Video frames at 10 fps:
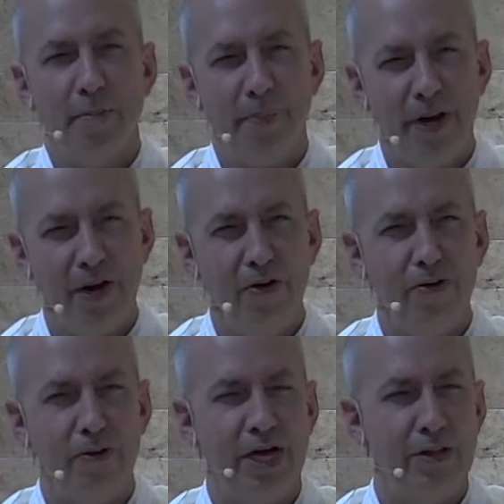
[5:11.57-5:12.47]
are
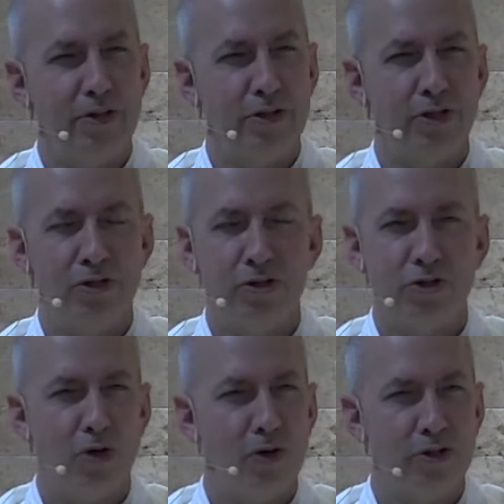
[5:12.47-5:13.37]
forgiven
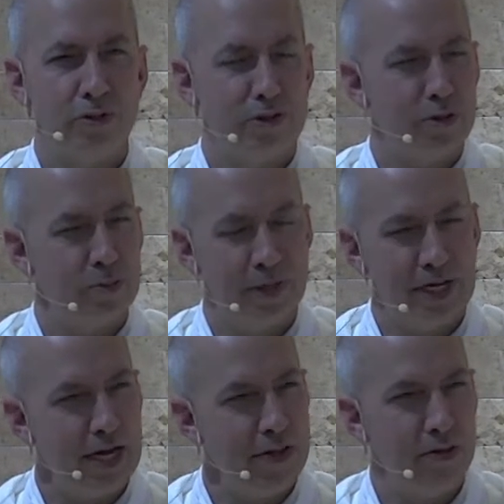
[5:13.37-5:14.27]
from
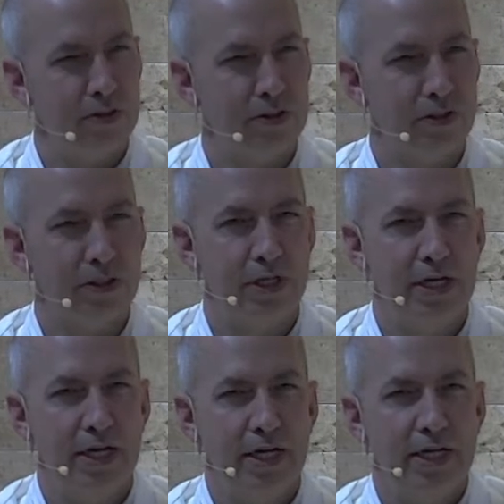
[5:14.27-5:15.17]
all of our sins.